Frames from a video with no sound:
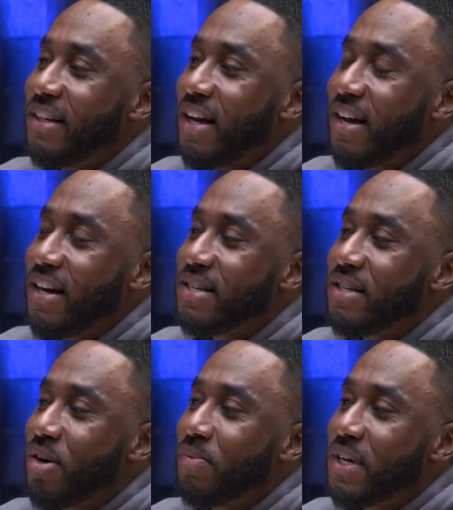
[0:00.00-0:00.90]
Nah, yeah. that's
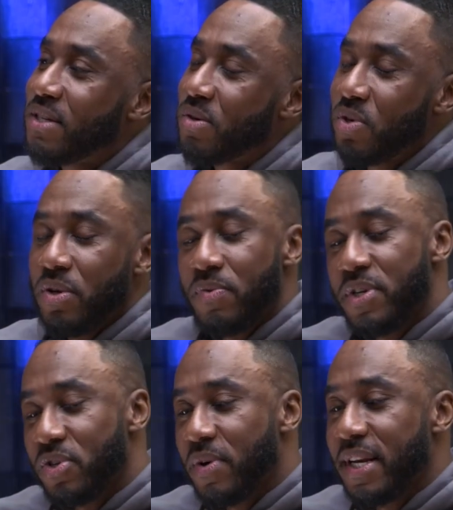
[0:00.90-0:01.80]
dope. That's dope. So you
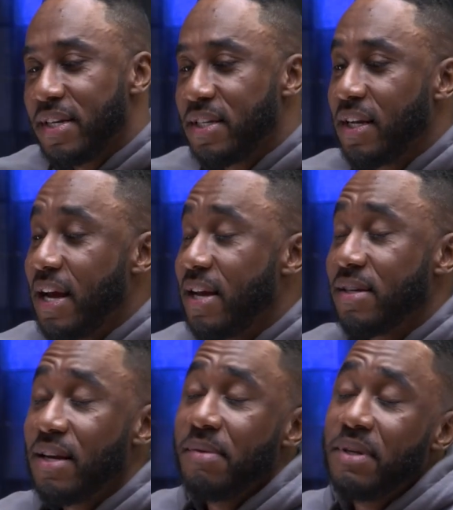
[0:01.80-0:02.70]
enjoy this shit. Hey,
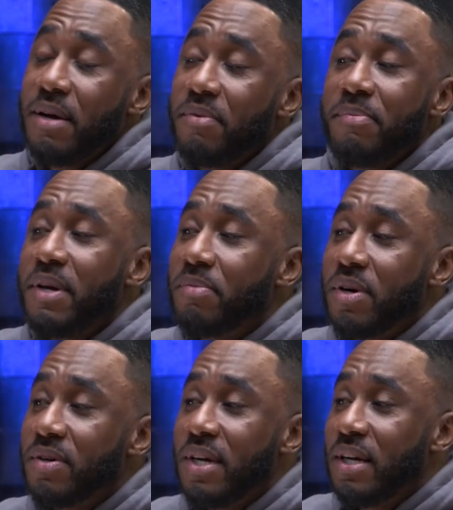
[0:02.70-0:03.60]
same thing with me,
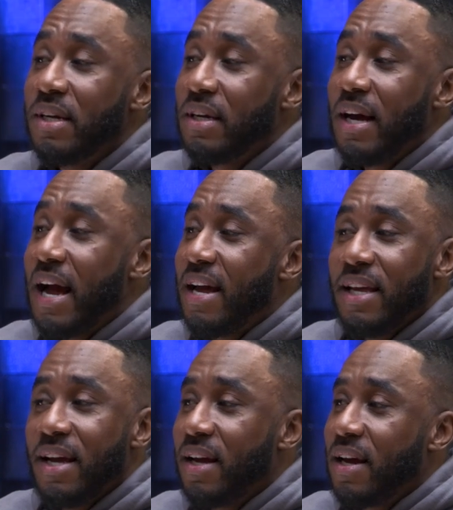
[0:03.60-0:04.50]
bro. I love it. I
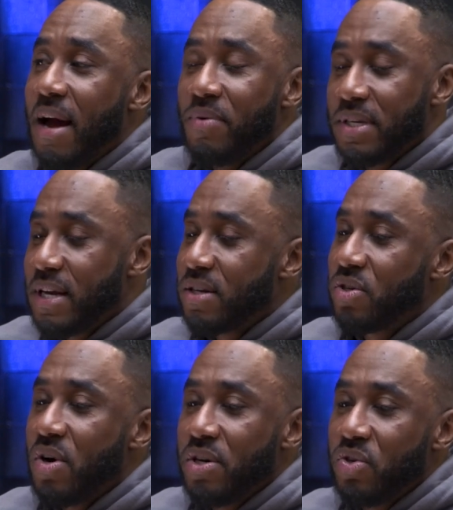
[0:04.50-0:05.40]
yeah. I once I
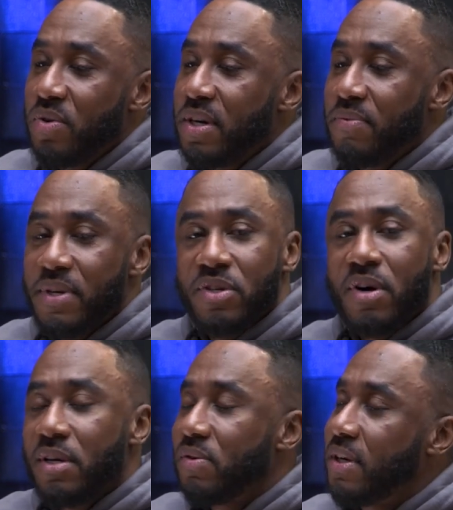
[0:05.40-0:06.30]
start doing it, we
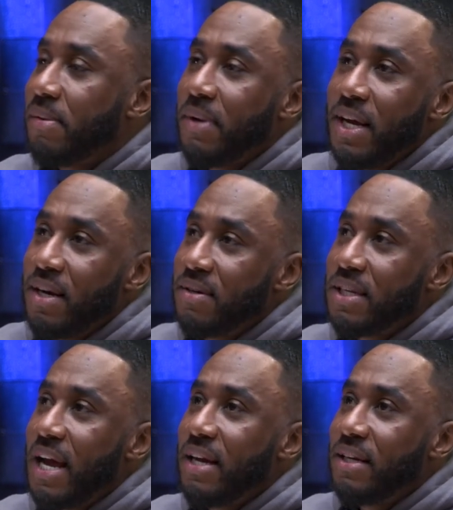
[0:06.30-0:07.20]
start doing it, man,
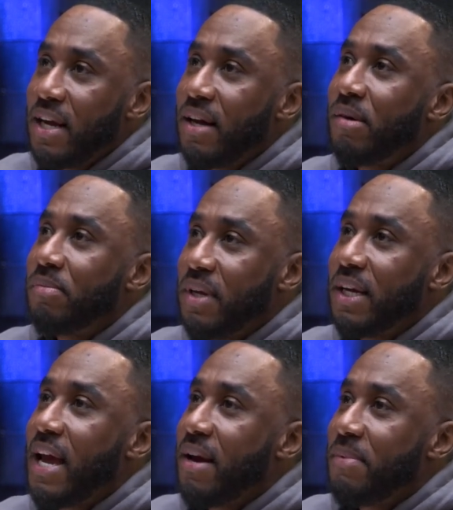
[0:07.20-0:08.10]
it's like, damn,
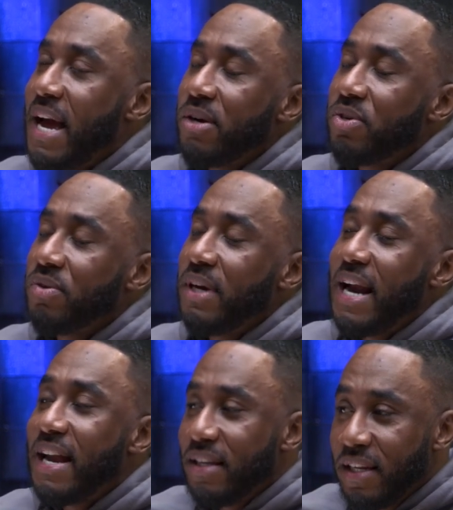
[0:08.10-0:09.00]
it came natural and
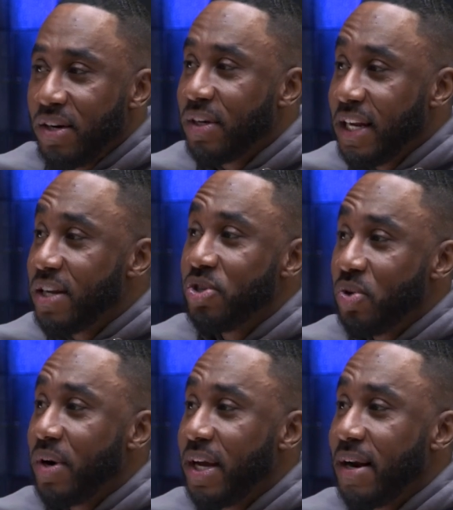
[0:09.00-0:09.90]
I literally
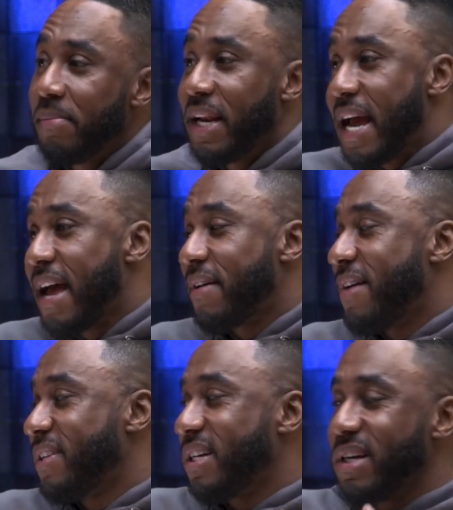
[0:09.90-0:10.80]
enjoy it. I mean, I,
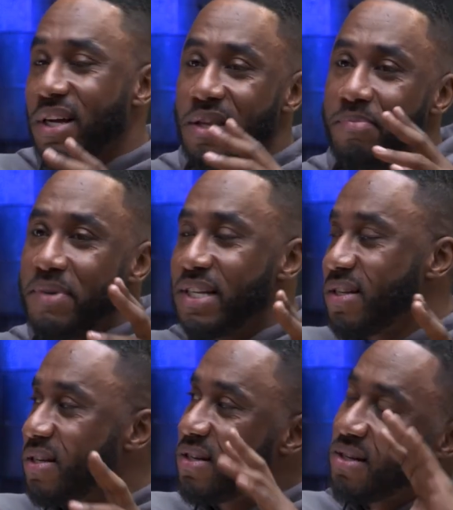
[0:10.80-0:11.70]
I've done other
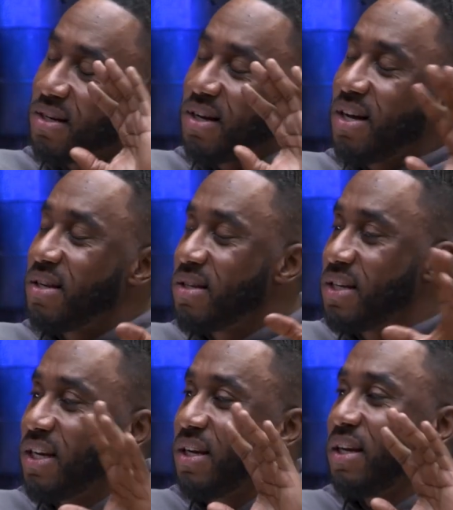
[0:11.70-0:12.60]
businesses and other
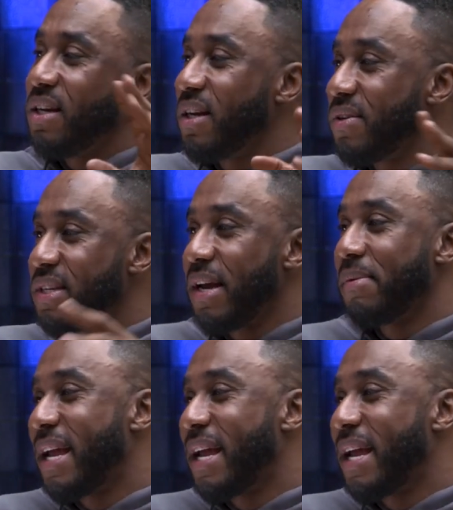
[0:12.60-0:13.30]
shit in entertainment.